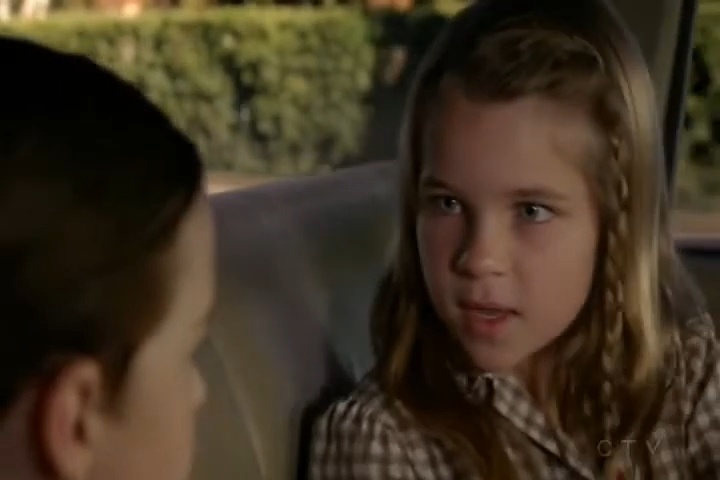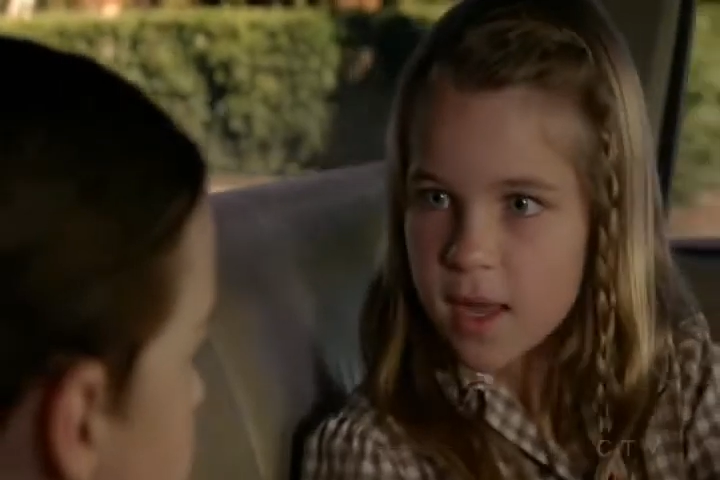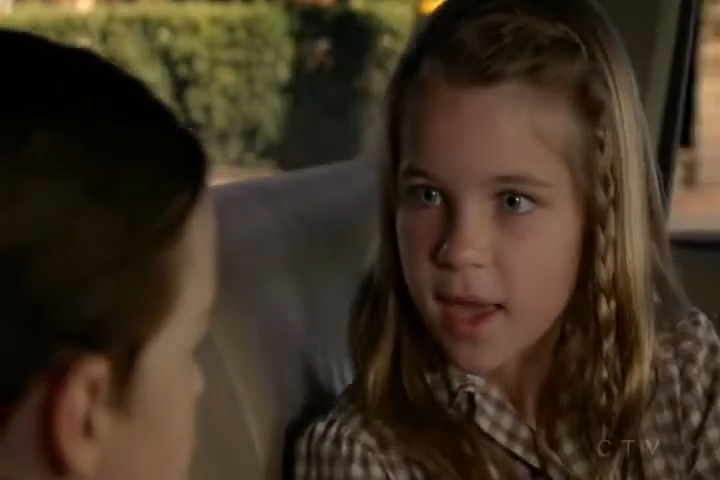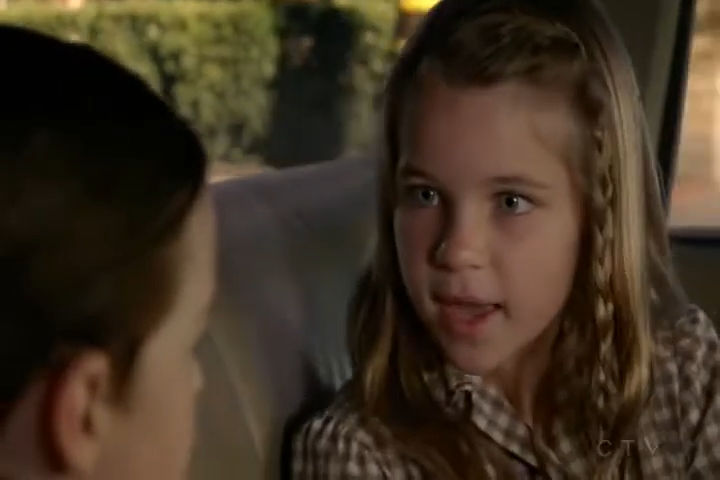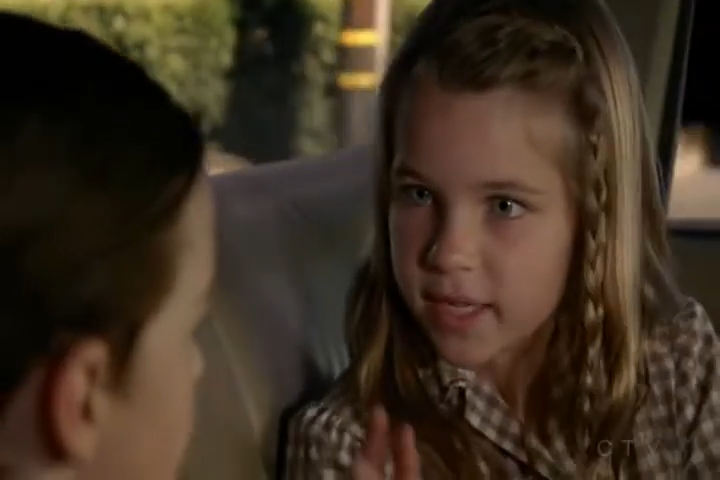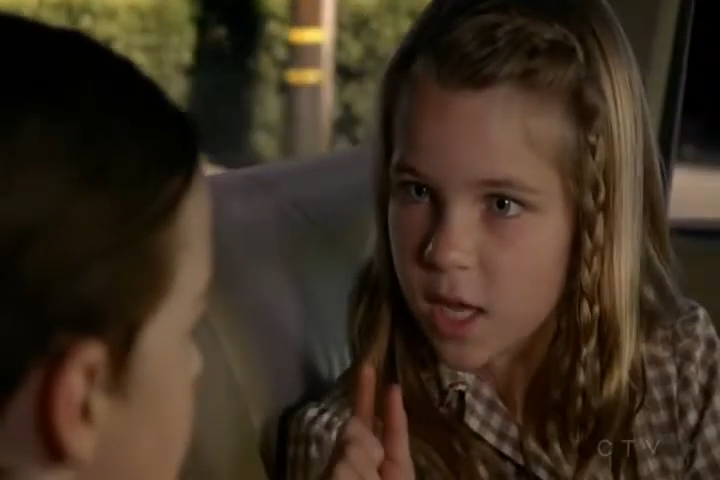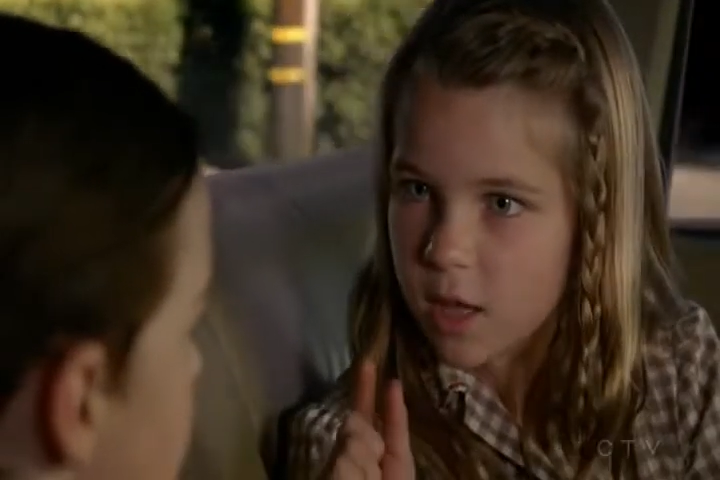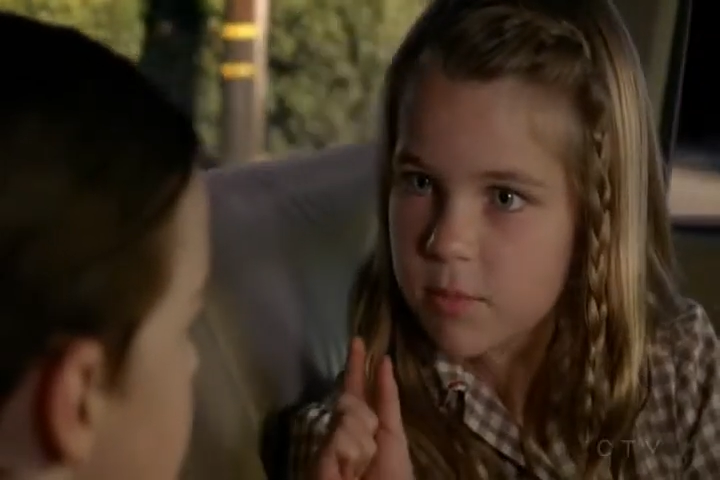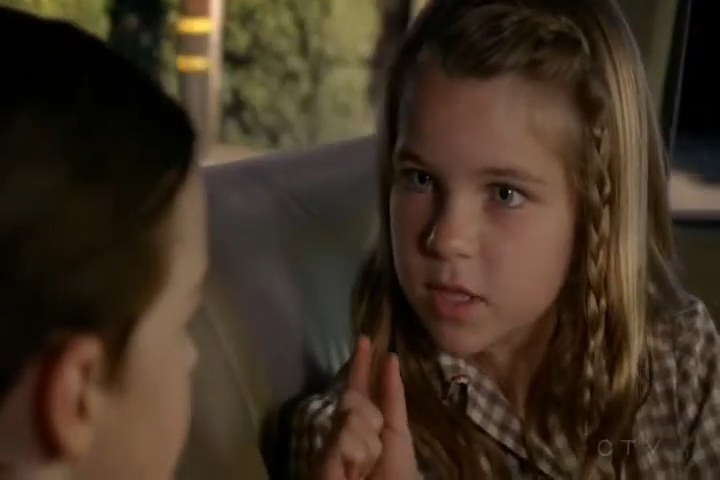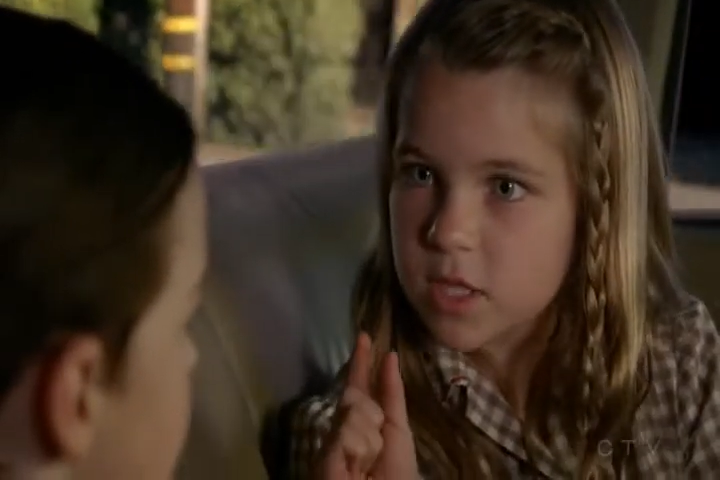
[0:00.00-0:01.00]
I came
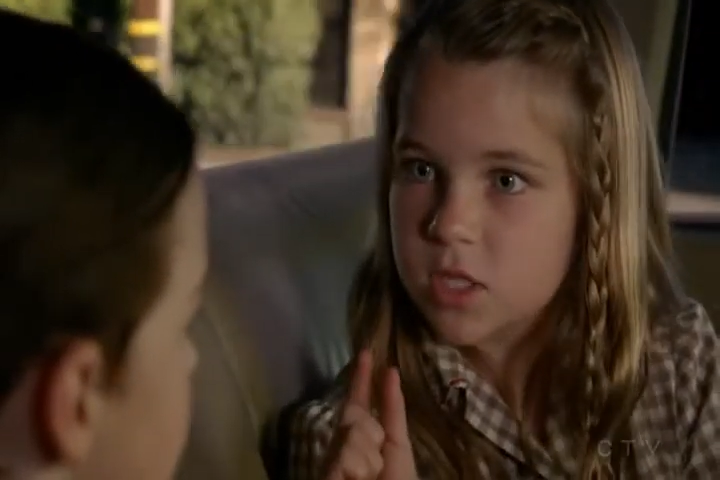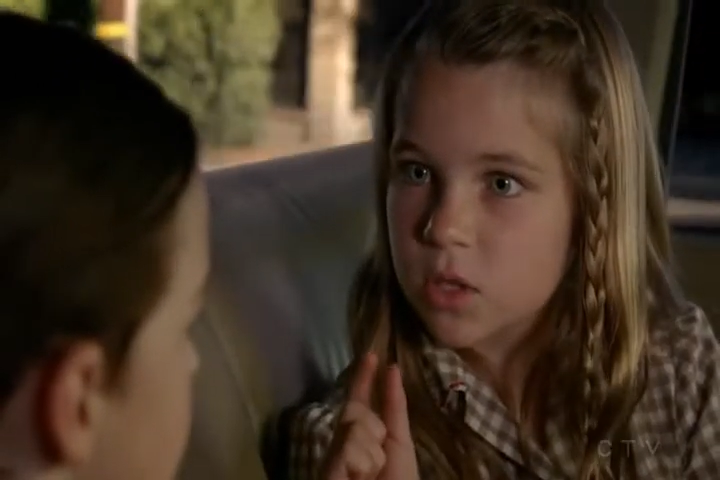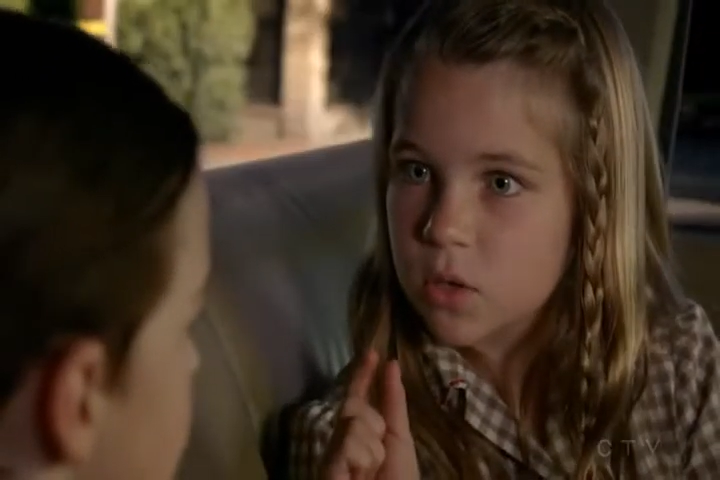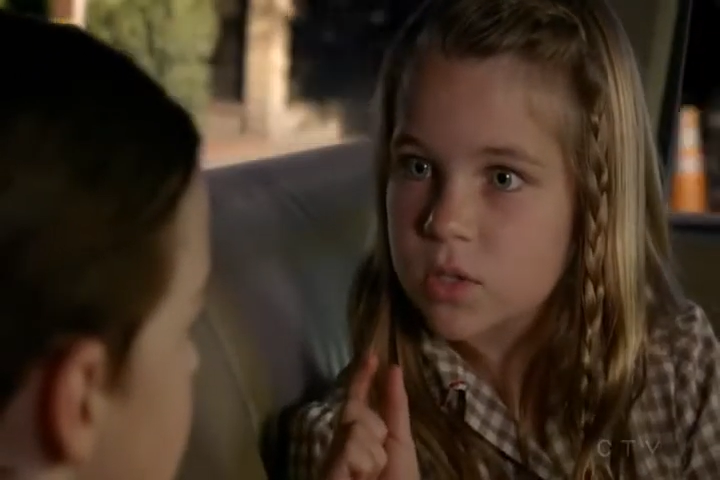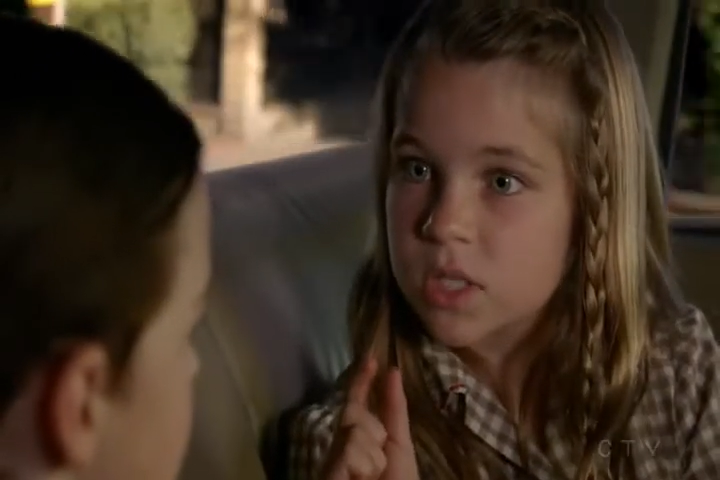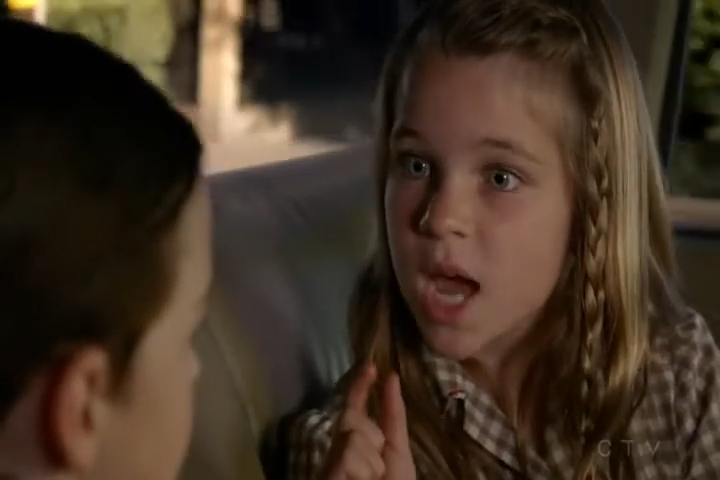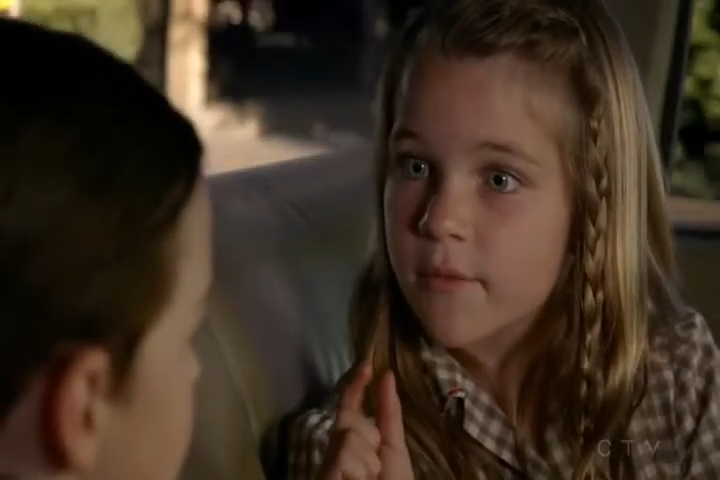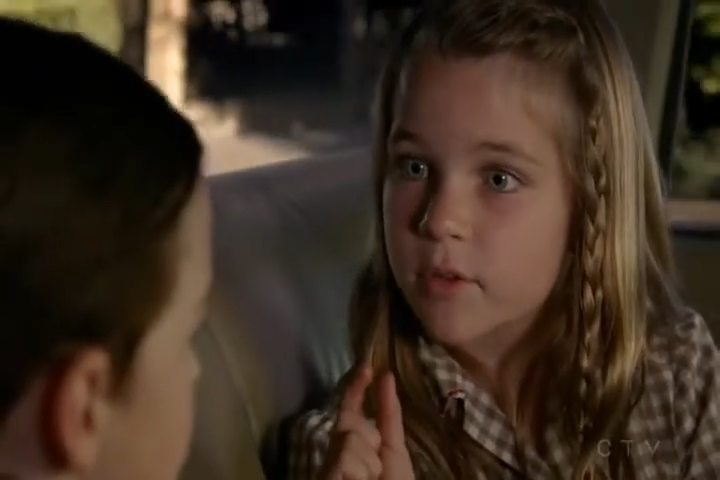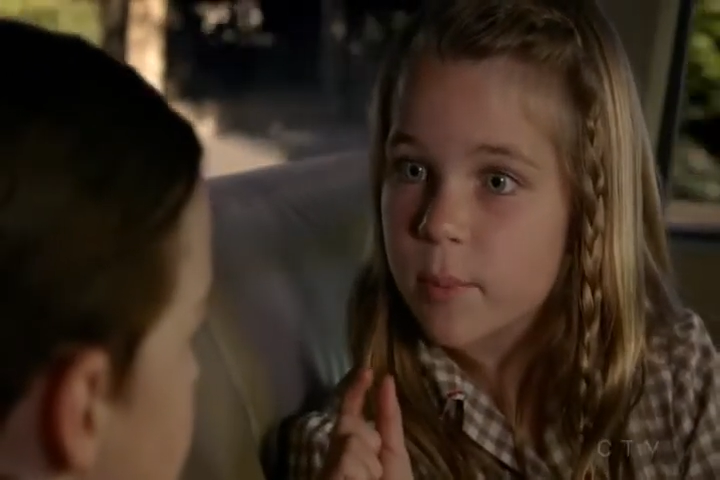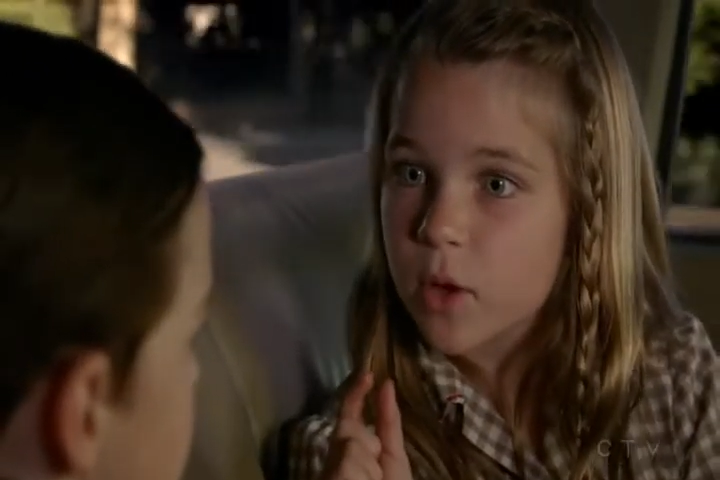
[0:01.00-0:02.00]
this close to
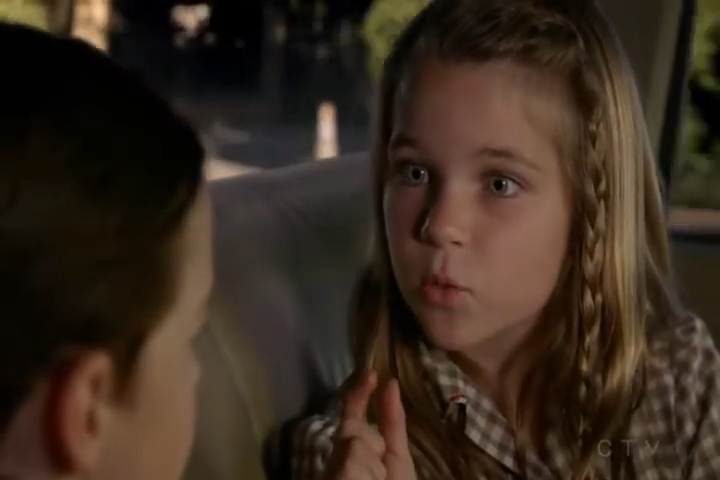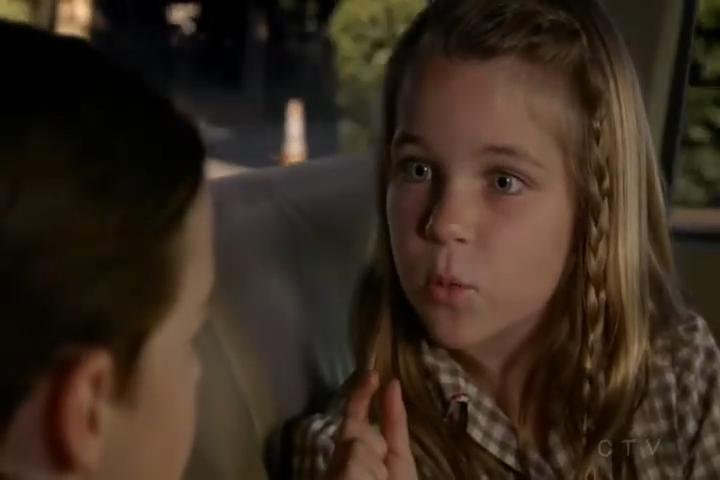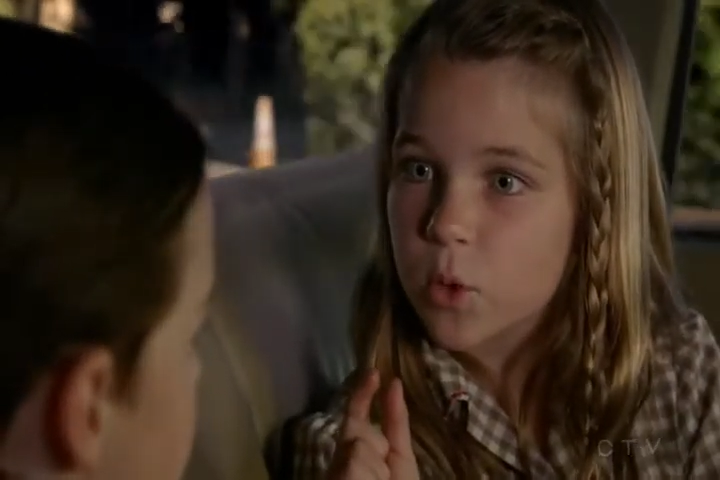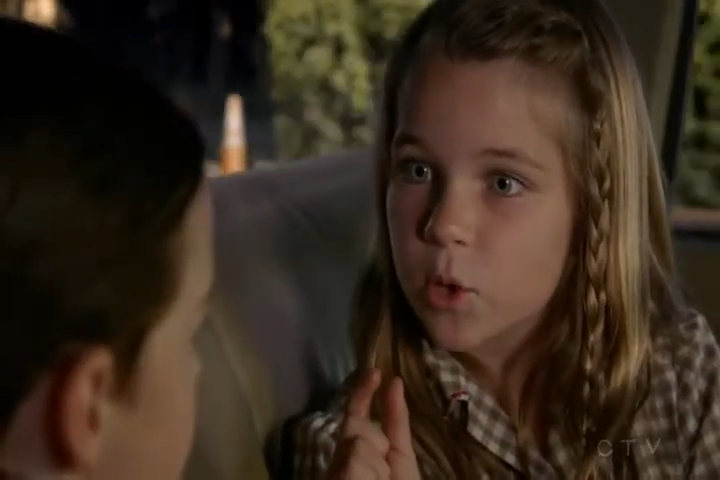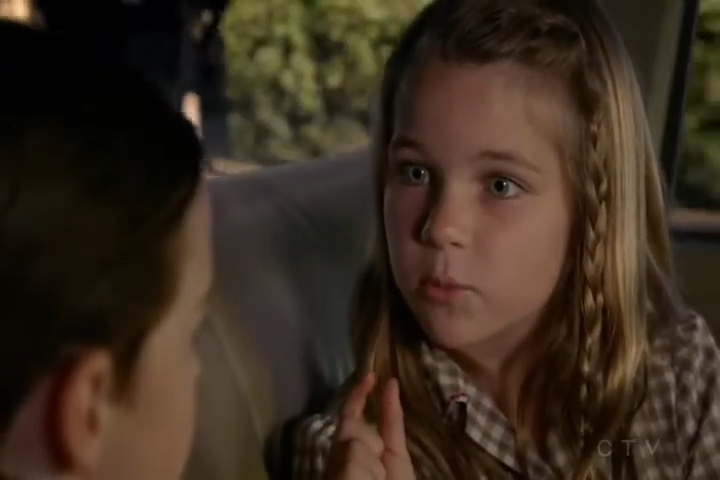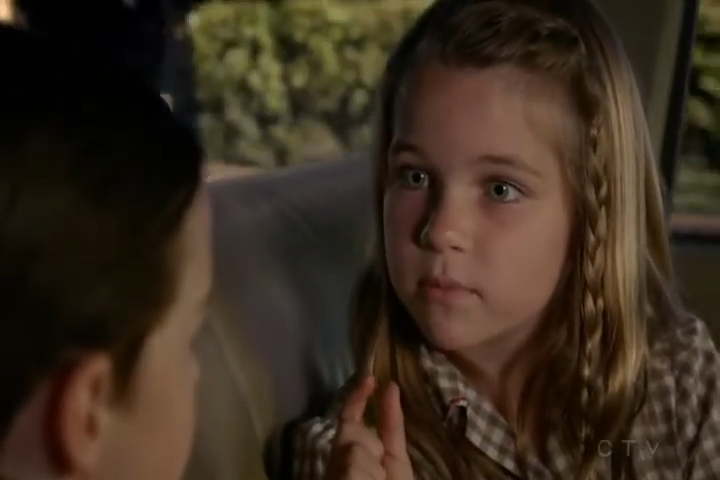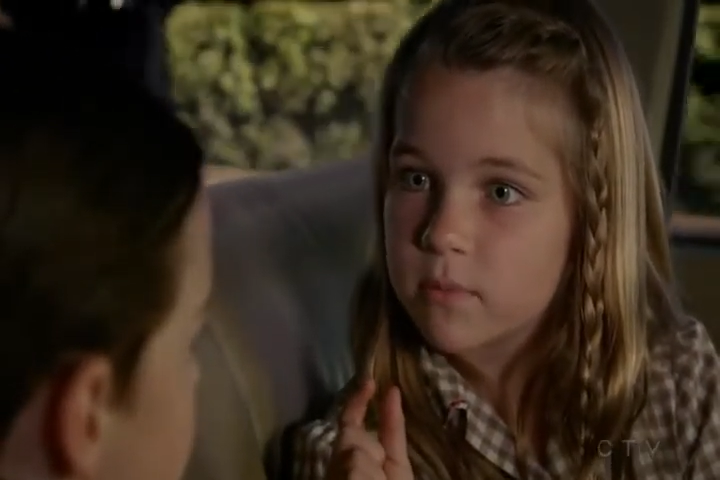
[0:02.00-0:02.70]
having my own room.